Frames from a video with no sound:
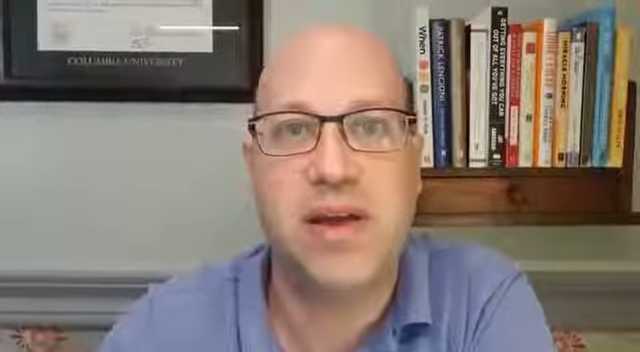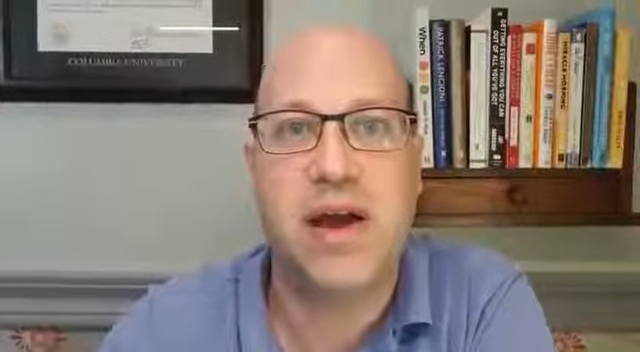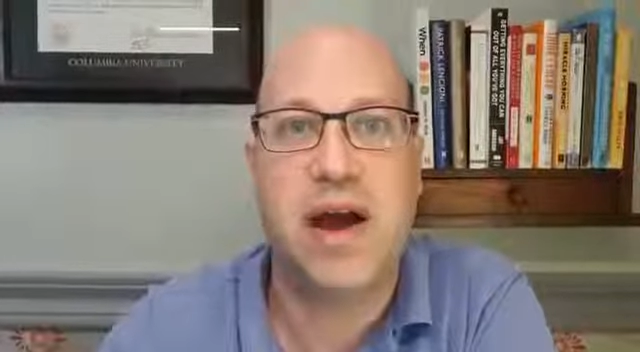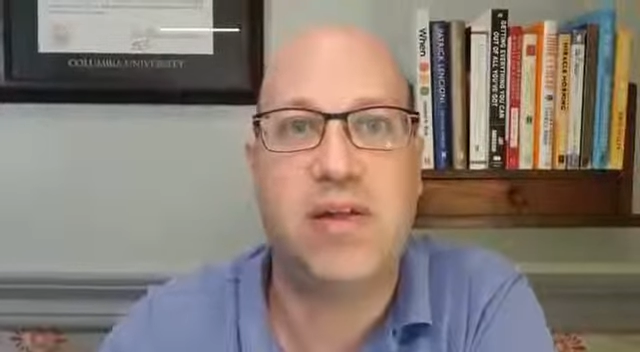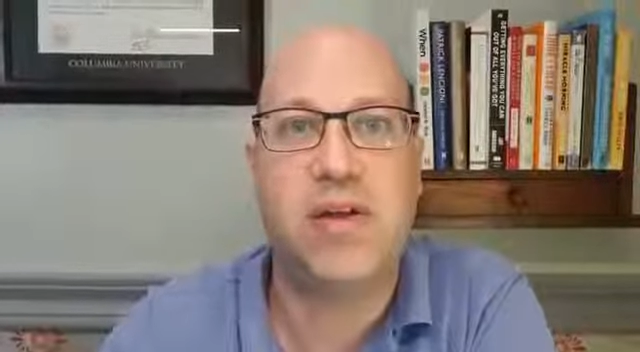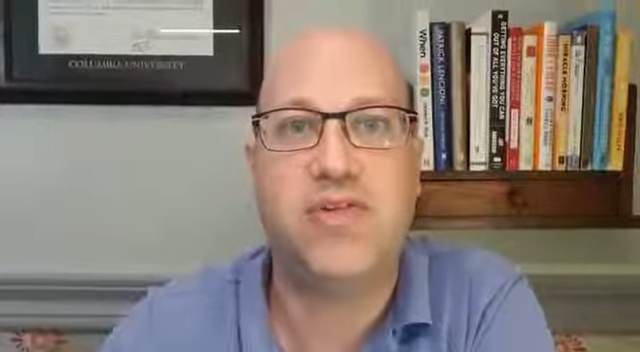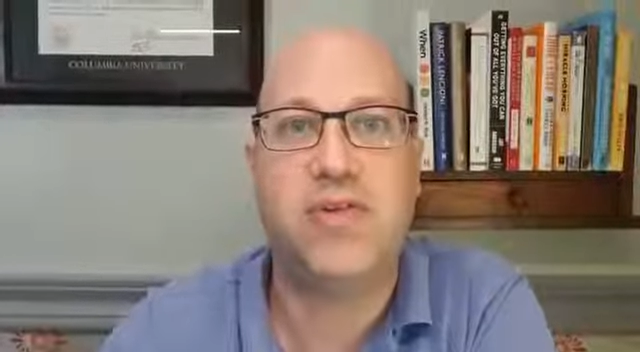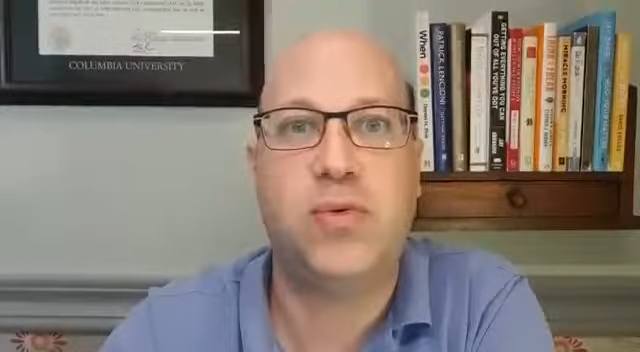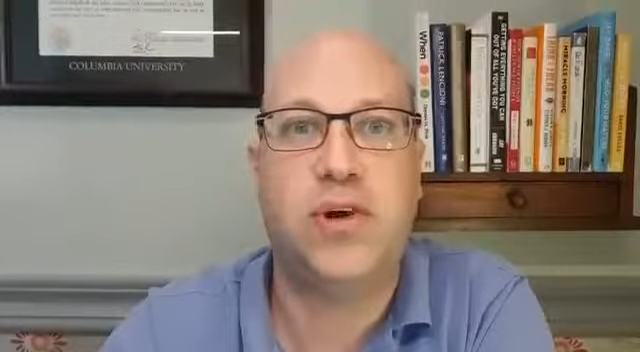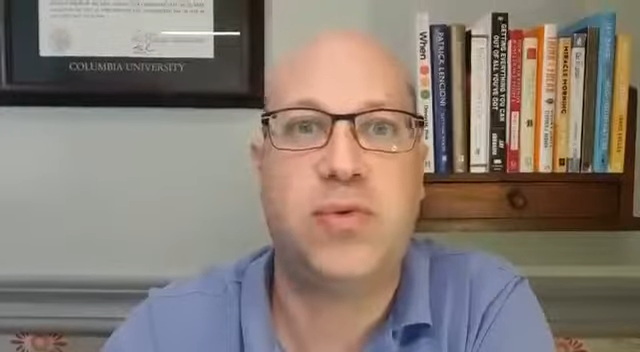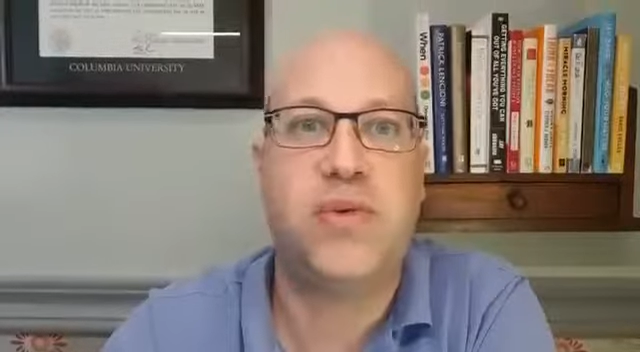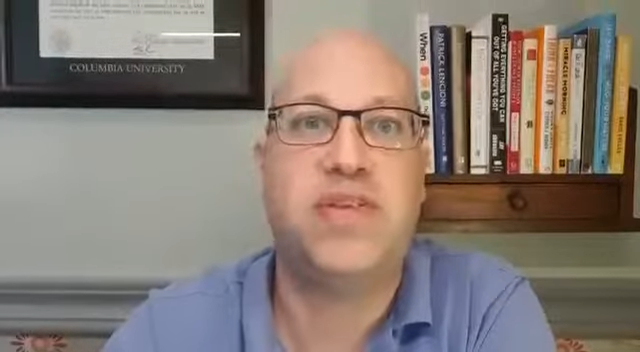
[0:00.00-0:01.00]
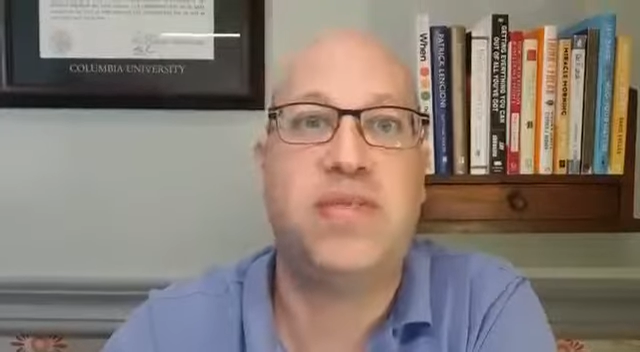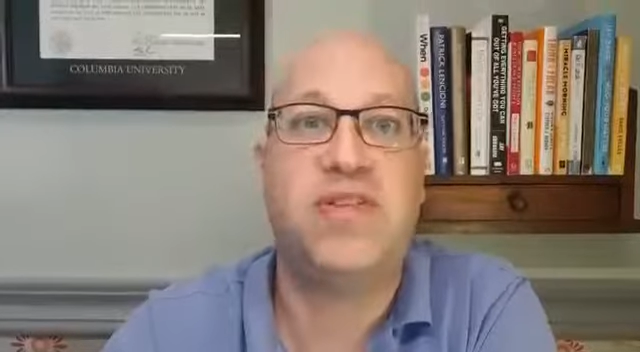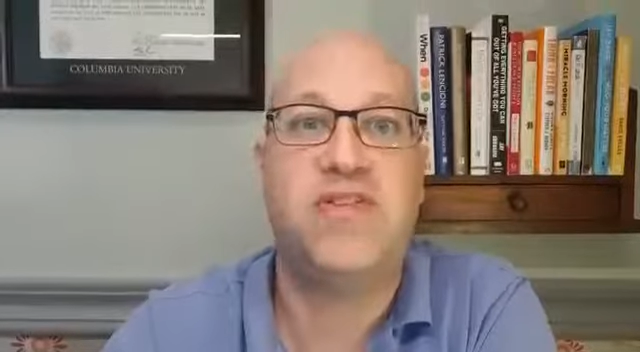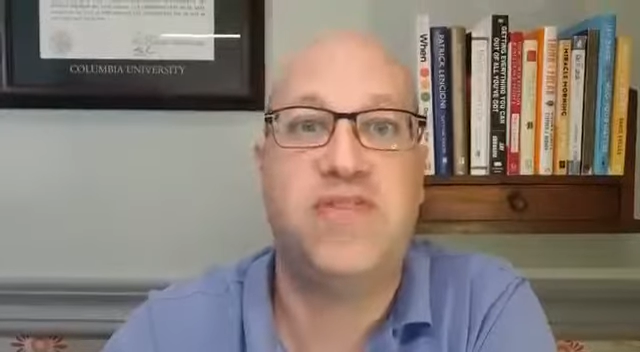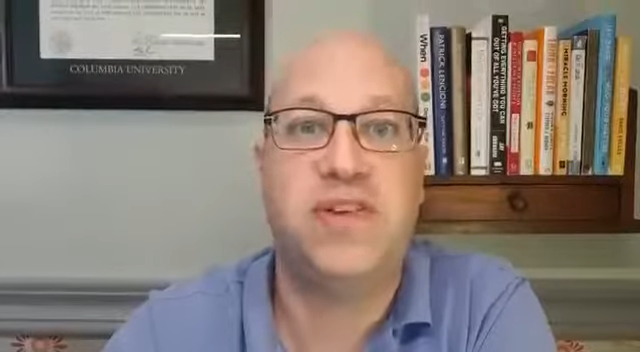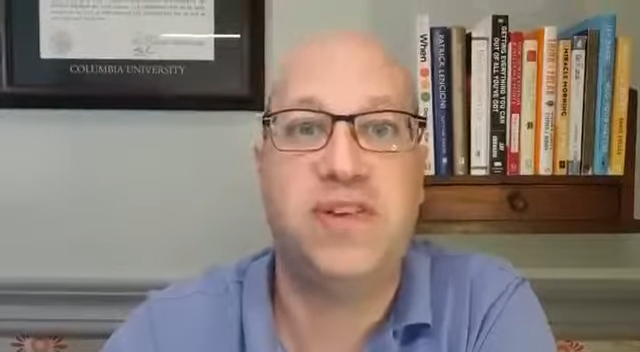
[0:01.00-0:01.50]
I'll also work with some of
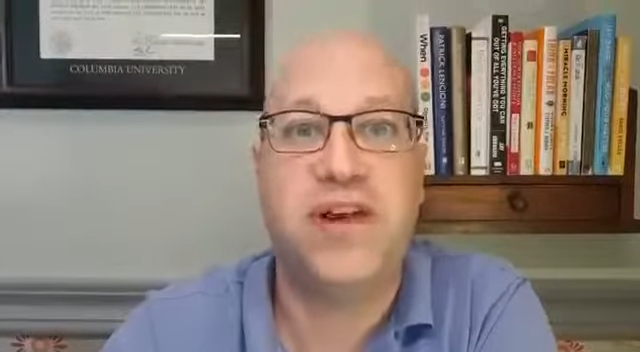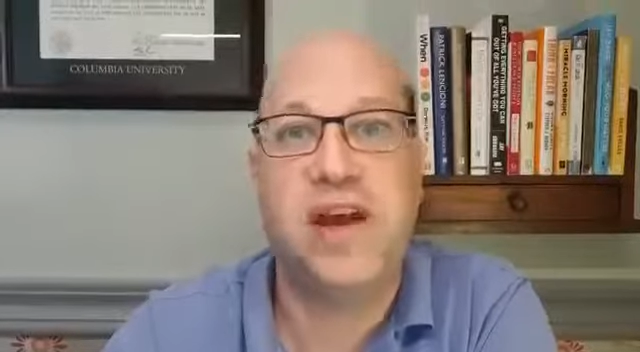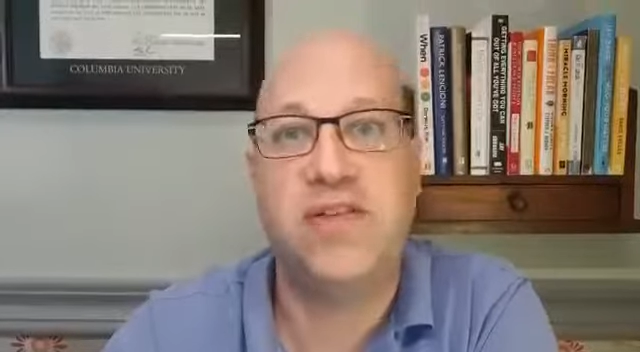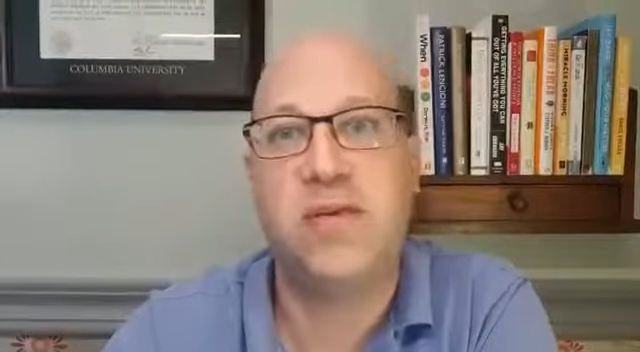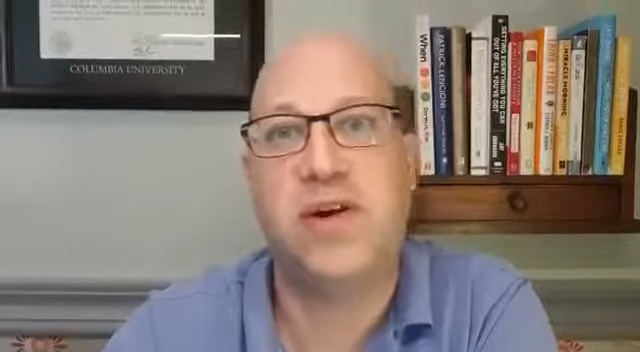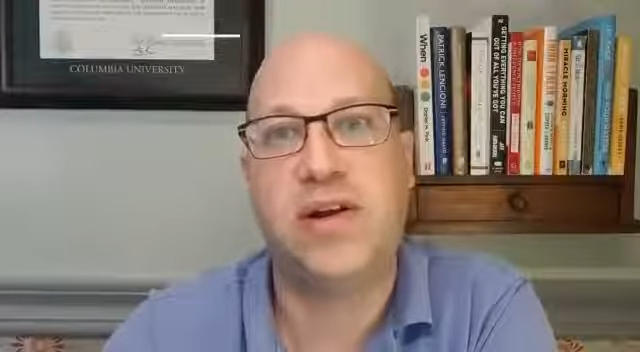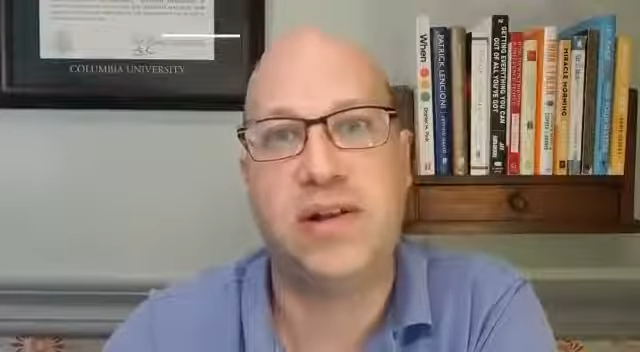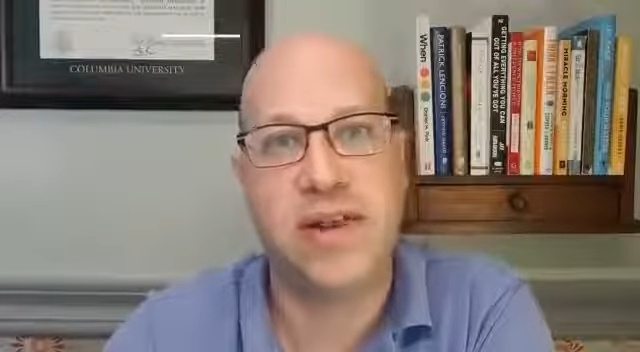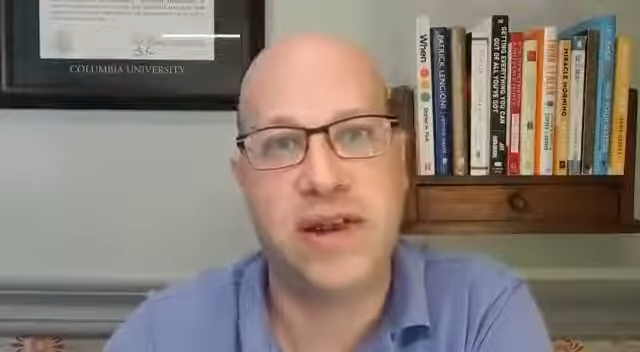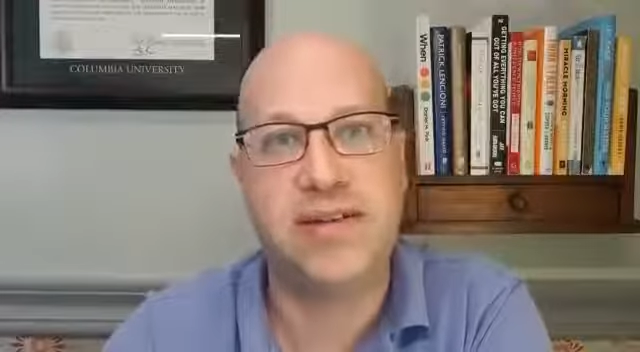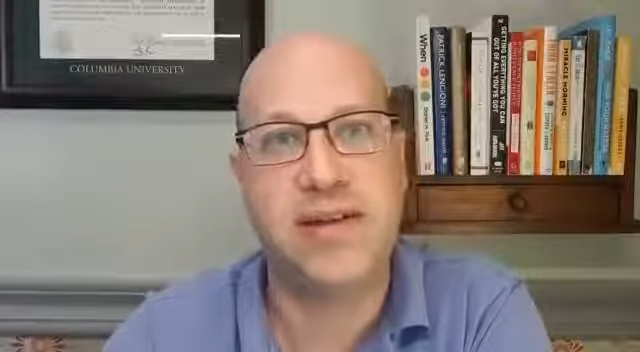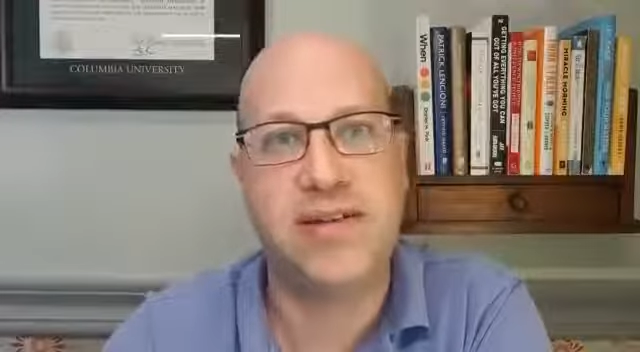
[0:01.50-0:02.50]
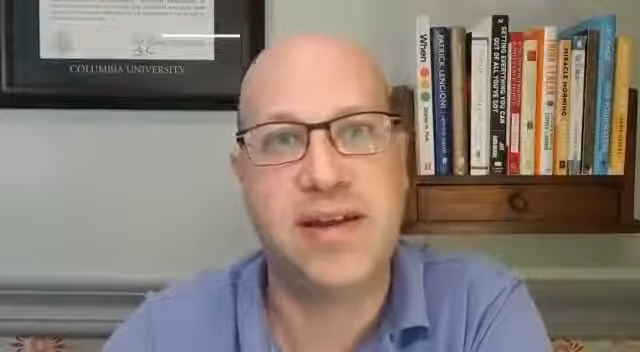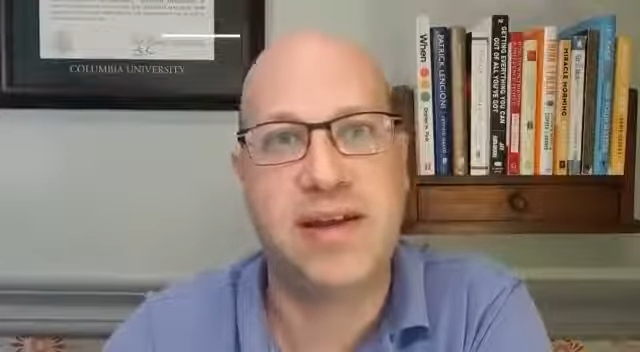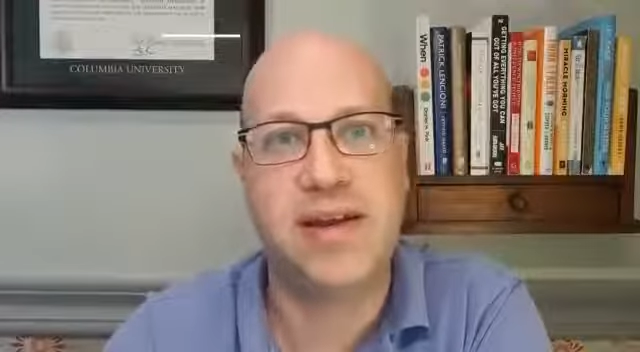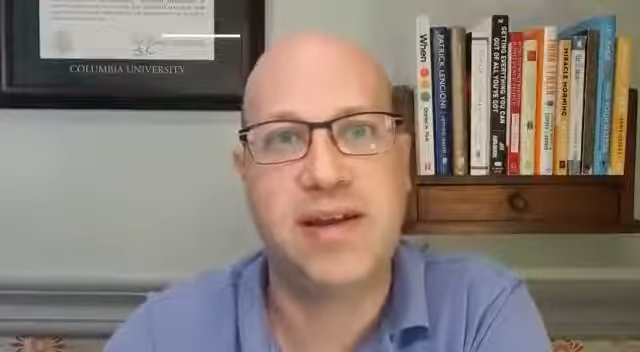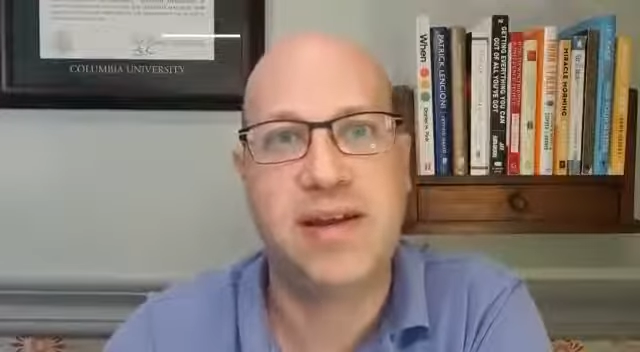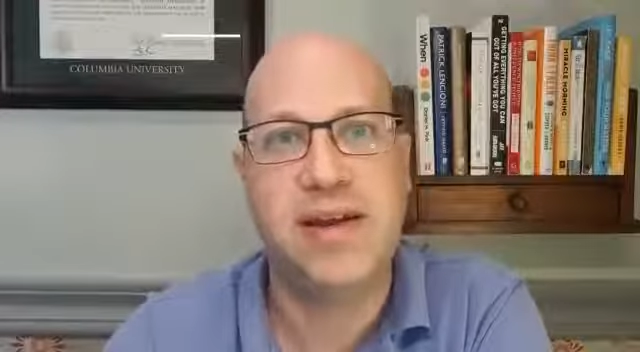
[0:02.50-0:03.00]
the field guys who are collecting
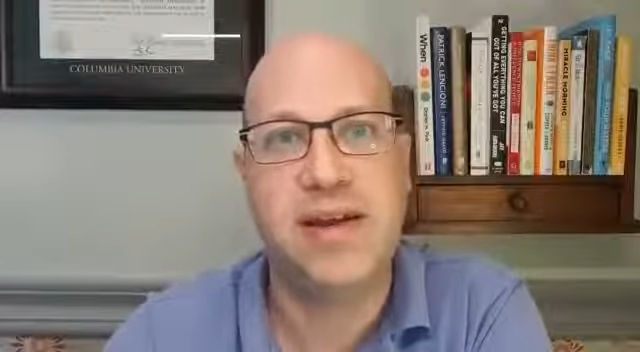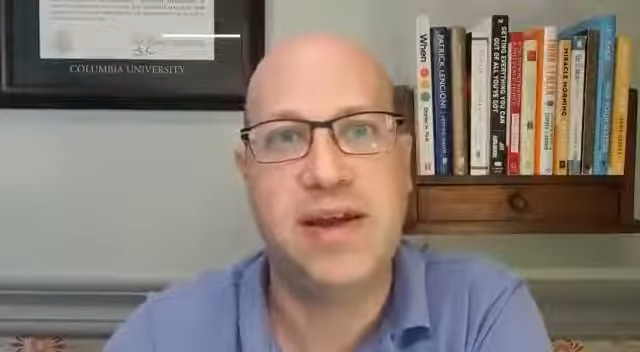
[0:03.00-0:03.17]
data,